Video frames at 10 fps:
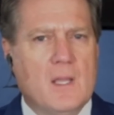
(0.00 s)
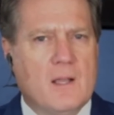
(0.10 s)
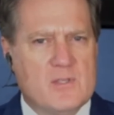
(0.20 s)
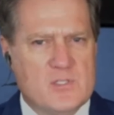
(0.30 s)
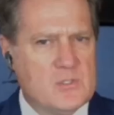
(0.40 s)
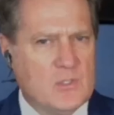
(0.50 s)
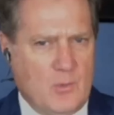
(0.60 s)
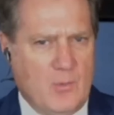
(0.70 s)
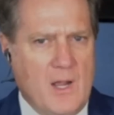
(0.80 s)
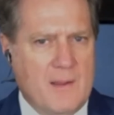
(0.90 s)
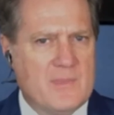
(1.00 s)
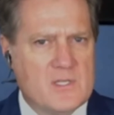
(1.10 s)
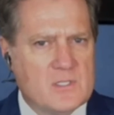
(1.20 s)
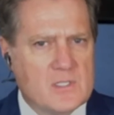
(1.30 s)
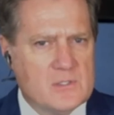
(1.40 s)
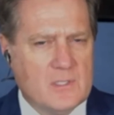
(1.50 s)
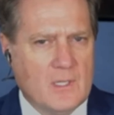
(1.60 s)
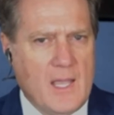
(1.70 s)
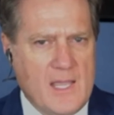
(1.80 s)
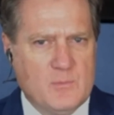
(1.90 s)
Uh, this is a crime. This is
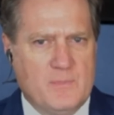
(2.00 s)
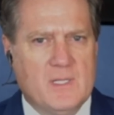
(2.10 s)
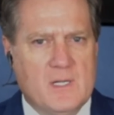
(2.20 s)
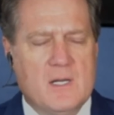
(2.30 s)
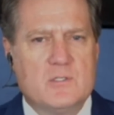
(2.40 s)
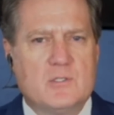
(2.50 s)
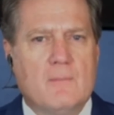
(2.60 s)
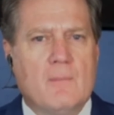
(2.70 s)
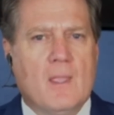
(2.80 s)
espionage.